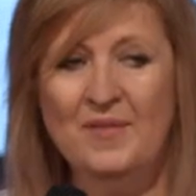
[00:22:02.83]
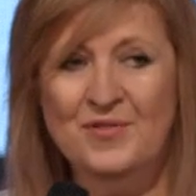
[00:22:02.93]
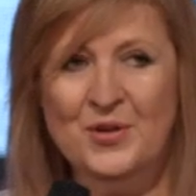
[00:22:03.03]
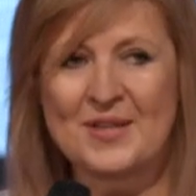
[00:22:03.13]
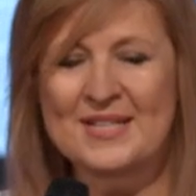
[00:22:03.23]
I
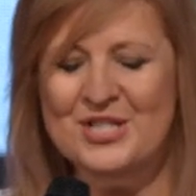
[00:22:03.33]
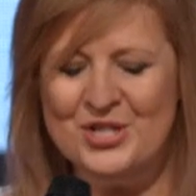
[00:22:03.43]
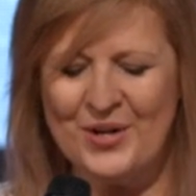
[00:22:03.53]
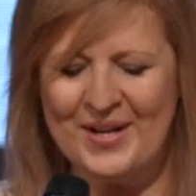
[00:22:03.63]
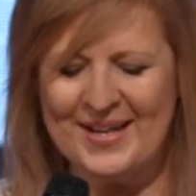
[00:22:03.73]
view this
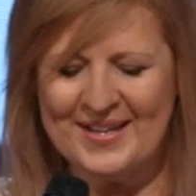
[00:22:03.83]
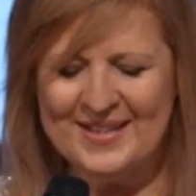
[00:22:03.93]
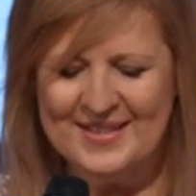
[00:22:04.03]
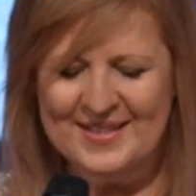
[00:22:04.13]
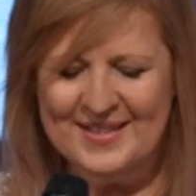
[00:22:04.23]
journey.
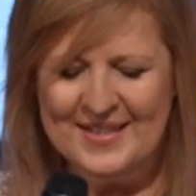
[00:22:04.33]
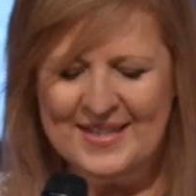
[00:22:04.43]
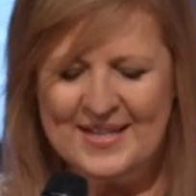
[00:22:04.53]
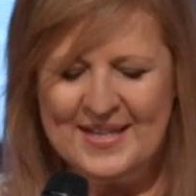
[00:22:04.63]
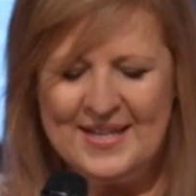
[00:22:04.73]

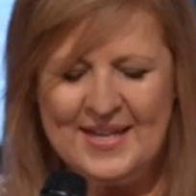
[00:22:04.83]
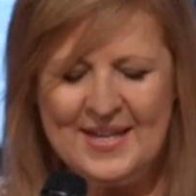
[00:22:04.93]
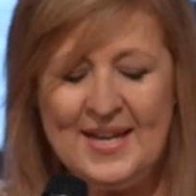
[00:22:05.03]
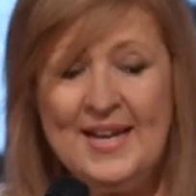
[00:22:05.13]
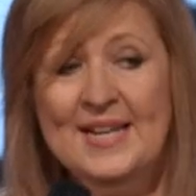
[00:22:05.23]

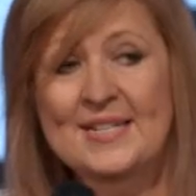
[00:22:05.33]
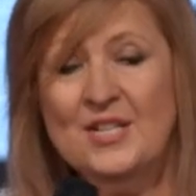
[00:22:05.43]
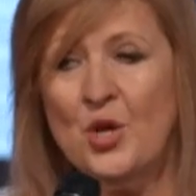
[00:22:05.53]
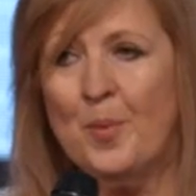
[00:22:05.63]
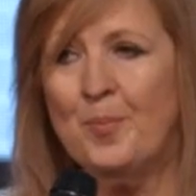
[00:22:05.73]
He
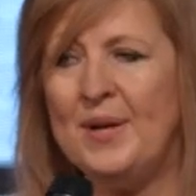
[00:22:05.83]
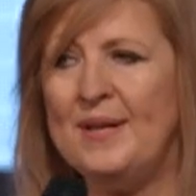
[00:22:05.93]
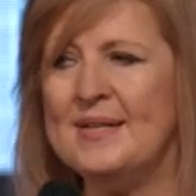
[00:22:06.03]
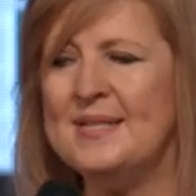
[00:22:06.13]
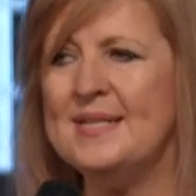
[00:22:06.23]
did not
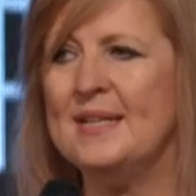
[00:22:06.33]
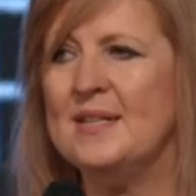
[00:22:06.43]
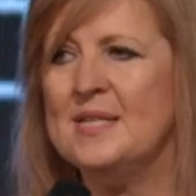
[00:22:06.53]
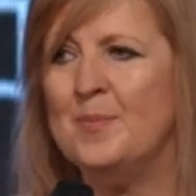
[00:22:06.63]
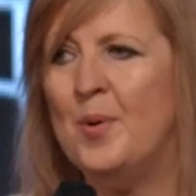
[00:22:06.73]
bring this
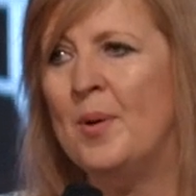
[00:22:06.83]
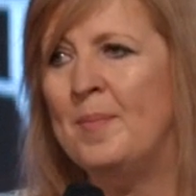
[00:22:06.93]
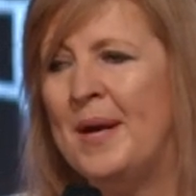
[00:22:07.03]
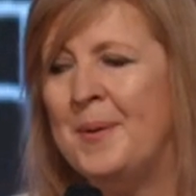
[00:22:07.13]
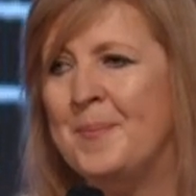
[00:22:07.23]
sickness upon
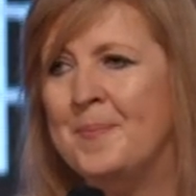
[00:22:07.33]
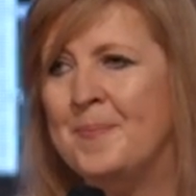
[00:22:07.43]
me.